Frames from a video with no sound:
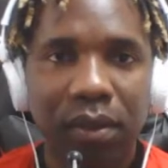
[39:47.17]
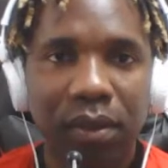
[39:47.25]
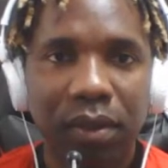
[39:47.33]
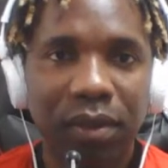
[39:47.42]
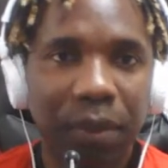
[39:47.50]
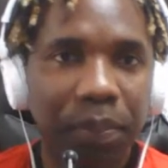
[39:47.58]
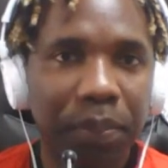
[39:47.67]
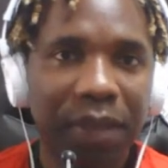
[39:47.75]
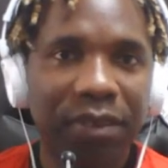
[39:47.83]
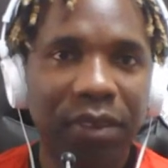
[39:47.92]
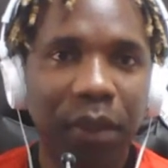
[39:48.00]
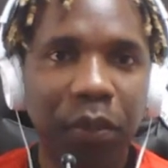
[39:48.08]
It's a big
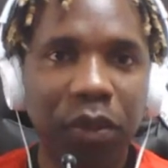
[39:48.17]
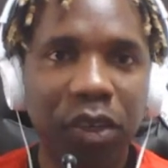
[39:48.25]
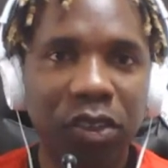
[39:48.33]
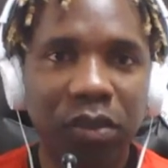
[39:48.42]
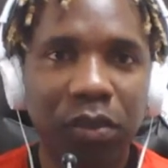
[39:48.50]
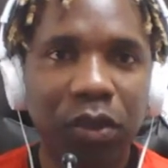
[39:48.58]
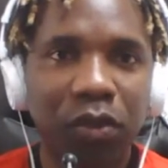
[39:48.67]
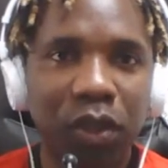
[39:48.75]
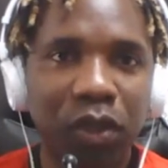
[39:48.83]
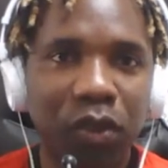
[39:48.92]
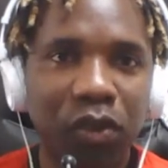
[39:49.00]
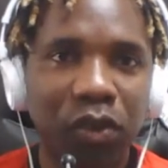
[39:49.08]
separation
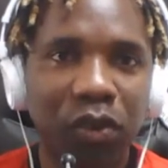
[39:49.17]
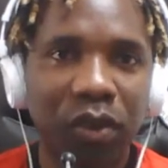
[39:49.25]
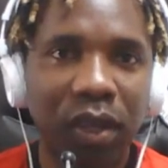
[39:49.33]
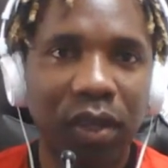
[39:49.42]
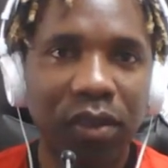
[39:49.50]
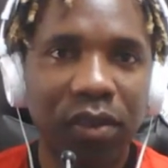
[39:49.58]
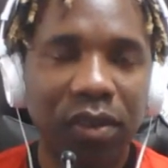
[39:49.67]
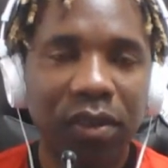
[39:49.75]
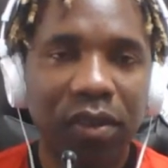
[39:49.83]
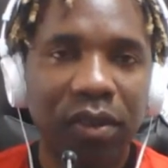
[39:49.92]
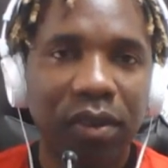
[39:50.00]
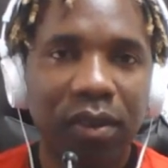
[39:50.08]
between those two things.
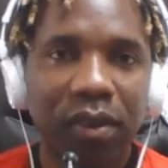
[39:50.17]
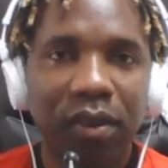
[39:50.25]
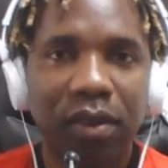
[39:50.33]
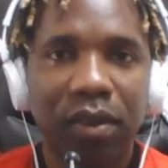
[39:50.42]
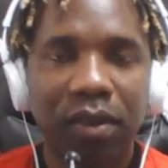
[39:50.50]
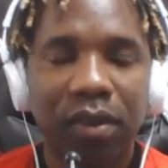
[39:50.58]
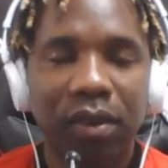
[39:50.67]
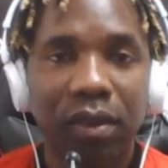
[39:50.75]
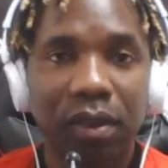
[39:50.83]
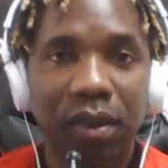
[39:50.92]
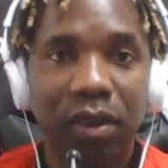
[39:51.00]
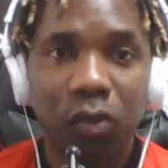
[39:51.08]

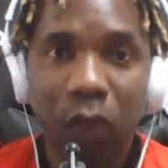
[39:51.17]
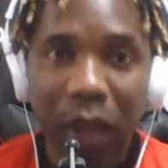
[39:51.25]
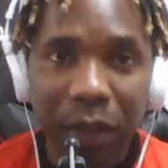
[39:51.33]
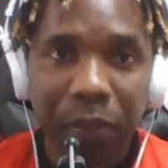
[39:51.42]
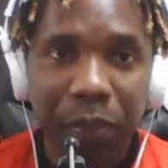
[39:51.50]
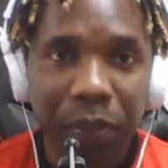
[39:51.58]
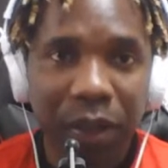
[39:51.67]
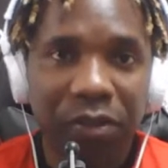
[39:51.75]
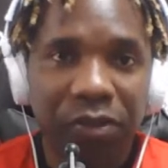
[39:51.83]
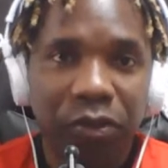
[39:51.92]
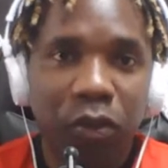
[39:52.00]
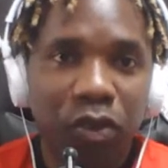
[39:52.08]
That's why people are
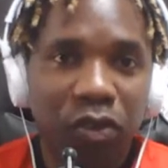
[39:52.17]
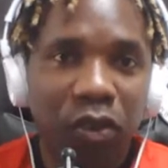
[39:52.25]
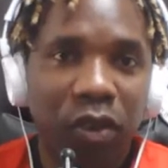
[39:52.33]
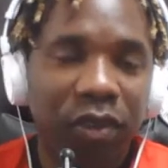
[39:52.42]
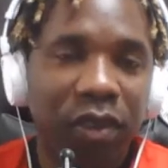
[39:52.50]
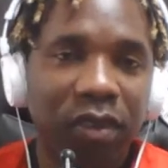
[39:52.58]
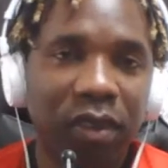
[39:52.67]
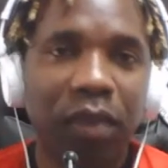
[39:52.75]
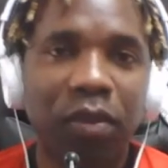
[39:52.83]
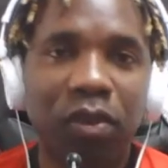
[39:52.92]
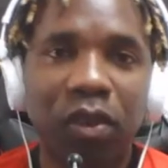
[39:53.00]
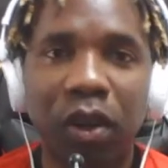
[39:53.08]
forced
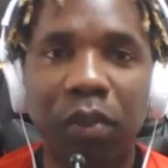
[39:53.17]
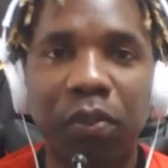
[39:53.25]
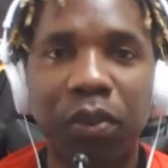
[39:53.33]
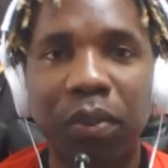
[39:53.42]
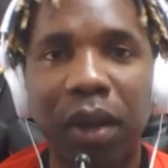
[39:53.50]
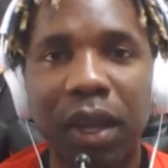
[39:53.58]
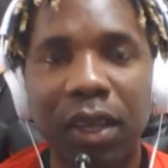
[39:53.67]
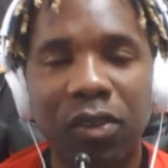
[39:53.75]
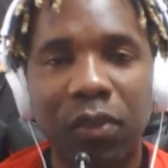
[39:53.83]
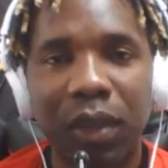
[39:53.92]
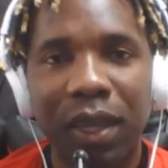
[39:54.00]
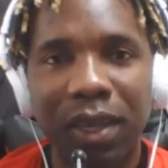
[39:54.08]
oftentimes to compromise,
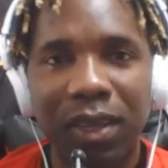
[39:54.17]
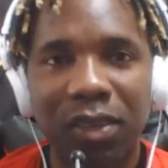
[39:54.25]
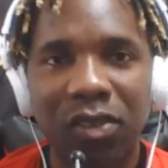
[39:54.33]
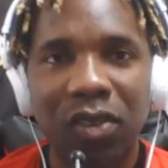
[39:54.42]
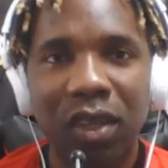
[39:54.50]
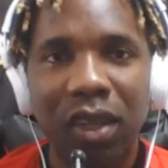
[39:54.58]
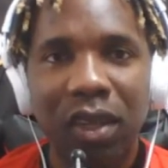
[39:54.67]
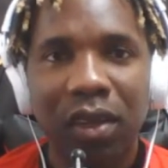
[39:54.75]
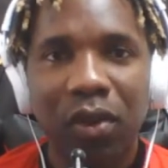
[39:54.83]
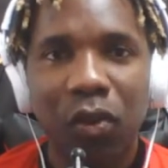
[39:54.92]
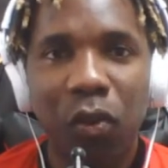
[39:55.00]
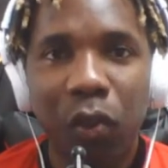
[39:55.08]
because
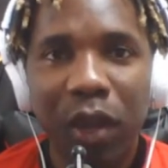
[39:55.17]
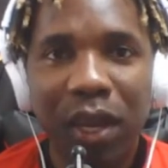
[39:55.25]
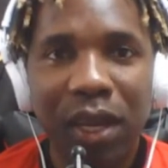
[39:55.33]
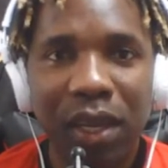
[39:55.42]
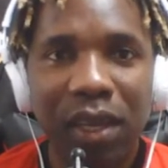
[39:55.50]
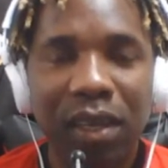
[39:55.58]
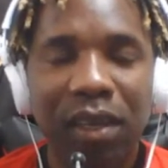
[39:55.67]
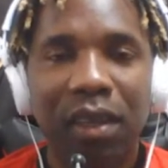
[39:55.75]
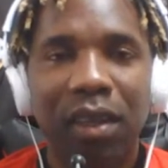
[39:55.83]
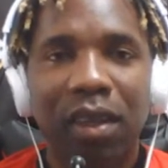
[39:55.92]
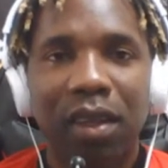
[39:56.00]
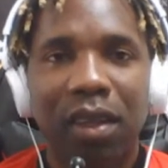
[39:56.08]
winning
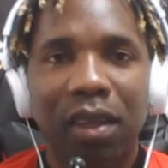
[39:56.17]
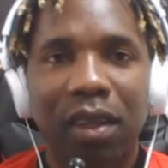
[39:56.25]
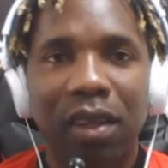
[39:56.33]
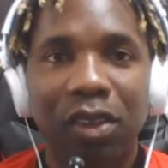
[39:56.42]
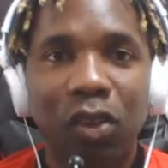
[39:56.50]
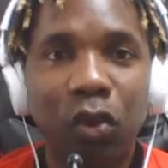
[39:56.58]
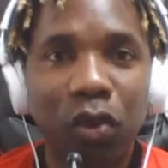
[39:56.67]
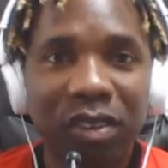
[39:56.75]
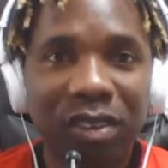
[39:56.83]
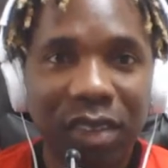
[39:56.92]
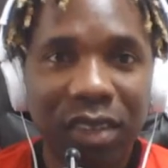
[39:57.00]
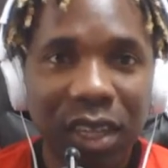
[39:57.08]
don't
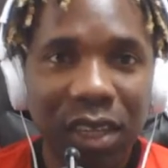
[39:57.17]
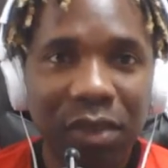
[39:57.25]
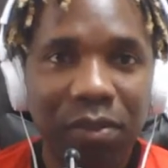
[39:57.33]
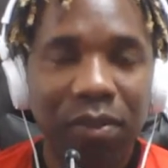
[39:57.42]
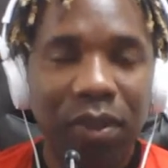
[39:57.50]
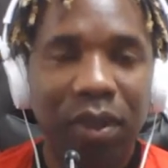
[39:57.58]
seem